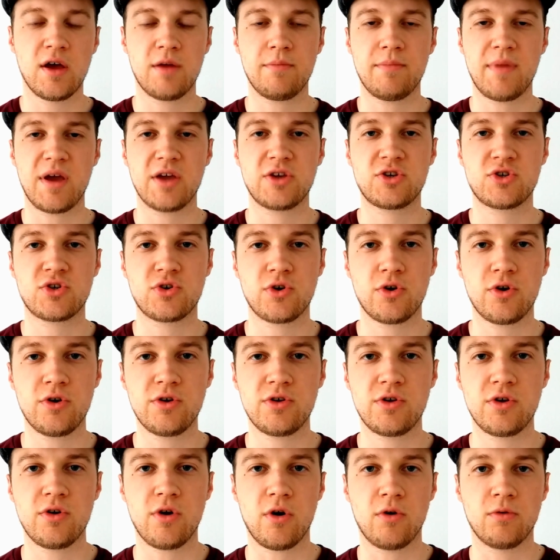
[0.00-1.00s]
and make
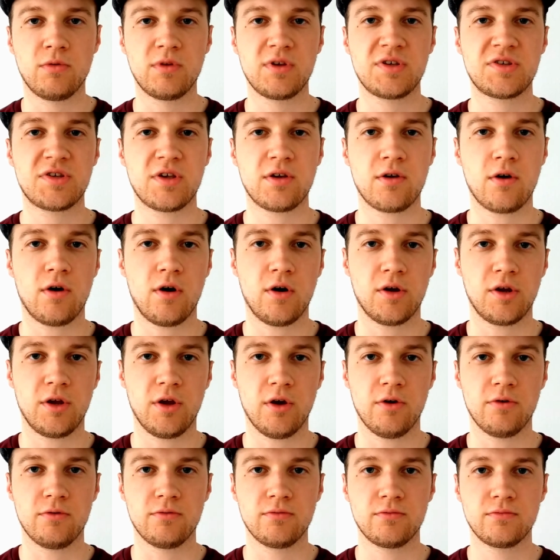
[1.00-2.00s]
sure you only sing
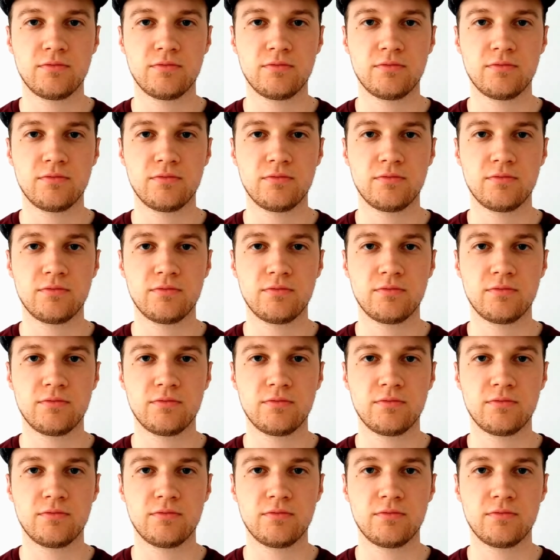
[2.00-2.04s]
audio.